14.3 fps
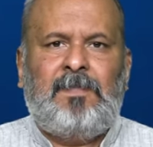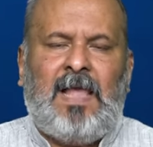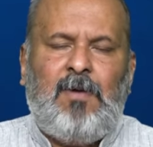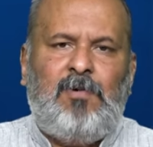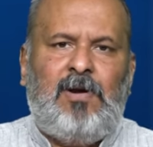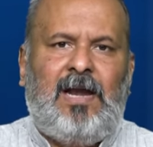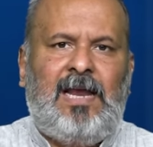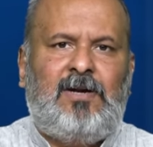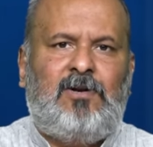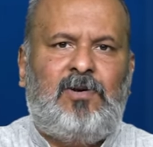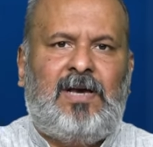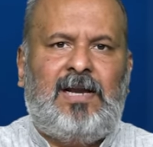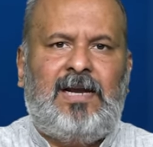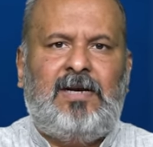I would like
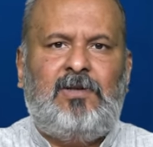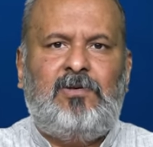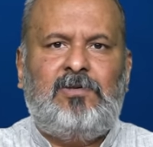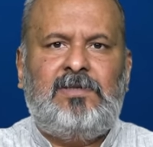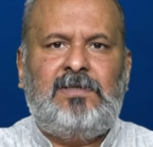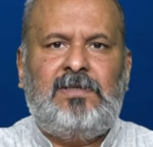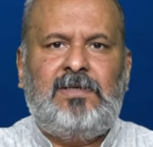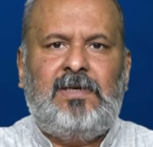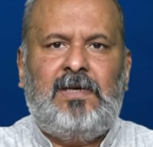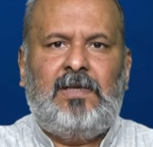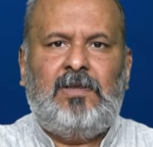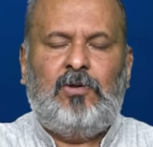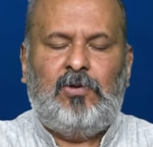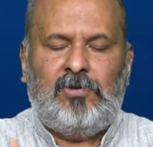to correct
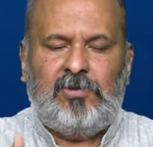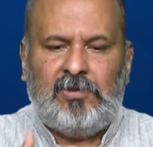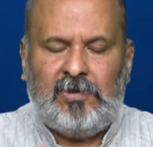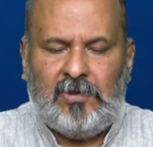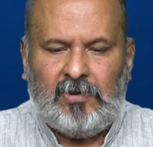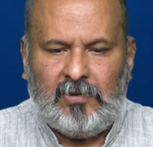those